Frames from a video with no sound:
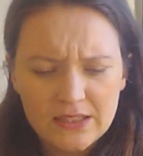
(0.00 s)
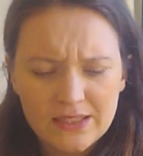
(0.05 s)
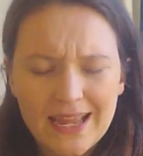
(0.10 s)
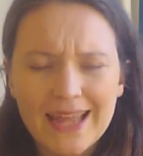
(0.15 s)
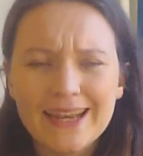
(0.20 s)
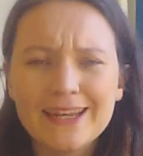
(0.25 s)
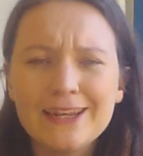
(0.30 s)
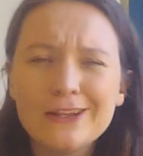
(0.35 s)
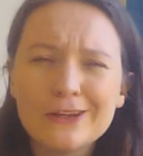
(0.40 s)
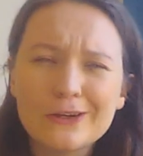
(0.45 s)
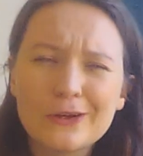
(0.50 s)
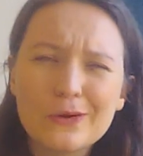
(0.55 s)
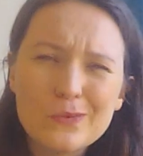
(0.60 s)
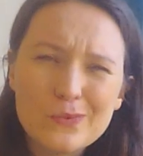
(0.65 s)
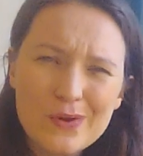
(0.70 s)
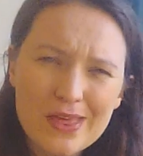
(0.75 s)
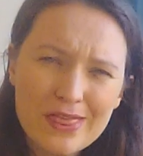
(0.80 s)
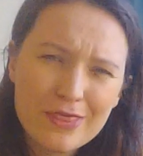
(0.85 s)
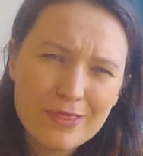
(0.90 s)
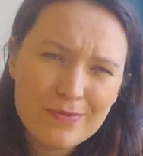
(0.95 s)
and look
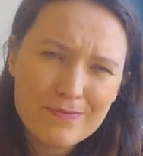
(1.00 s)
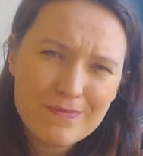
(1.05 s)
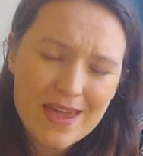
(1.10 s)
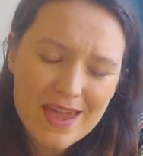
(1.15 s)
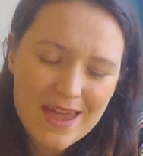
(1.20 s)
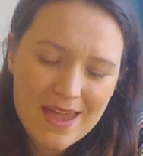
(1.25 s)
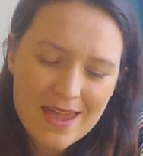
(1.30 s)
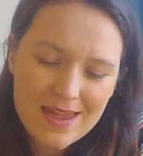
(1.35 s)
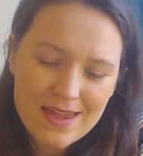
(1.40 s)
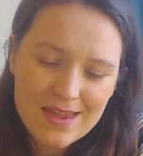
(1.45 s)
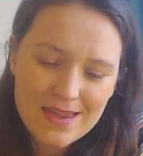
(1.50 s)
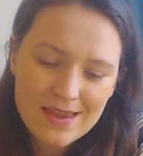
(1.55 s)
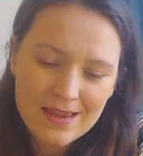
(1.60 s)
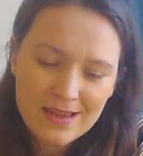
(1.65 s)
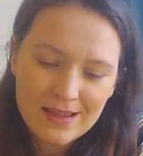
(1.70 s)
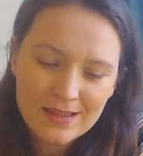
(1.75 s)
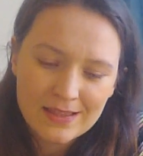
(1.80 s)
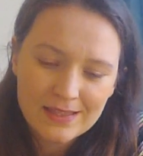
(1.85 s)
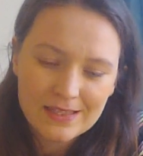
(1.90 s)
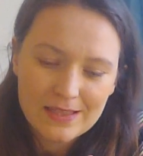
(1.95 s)
with me
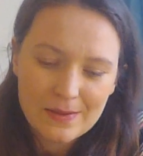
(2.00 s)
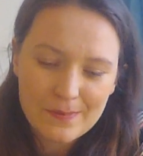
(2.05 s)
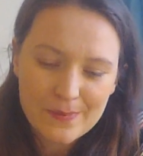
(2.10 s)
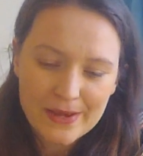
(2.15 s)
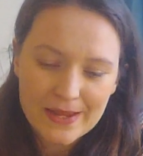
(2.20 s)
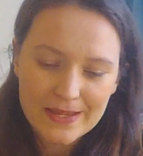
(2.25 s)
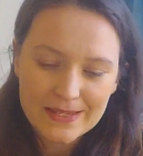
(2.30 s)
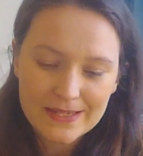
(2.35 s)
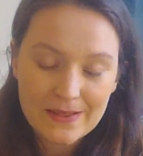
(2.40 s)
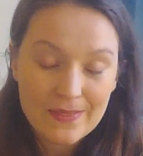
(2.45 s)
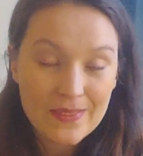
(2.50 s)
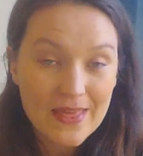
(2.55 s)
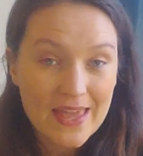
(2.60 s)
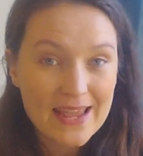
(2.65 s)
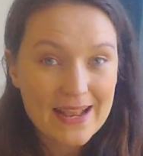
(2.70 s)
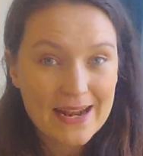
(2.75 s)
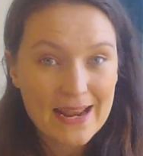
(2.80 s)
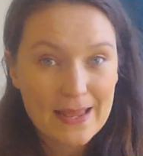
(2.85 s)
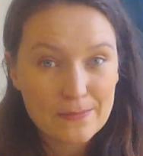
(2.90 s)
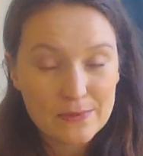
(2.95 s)
to the person they
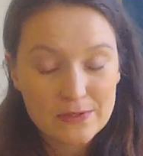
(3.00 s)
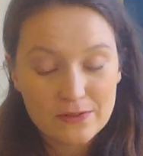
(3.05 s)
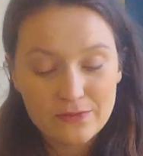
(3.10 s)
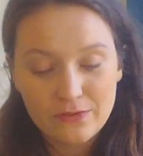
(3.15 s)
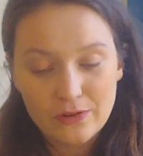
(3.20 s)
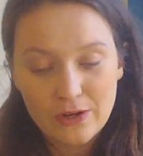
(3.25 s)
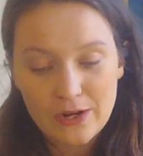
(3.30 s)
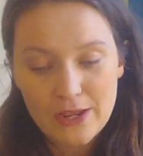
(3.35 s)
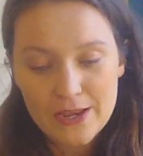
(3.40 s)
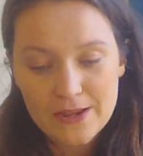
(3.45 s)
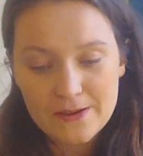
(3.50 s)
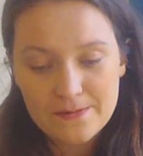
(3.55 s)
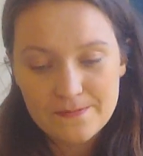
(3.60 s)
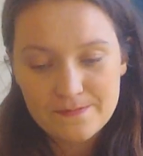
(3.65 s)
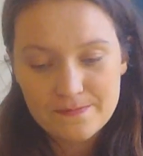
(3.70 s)
claim to follow.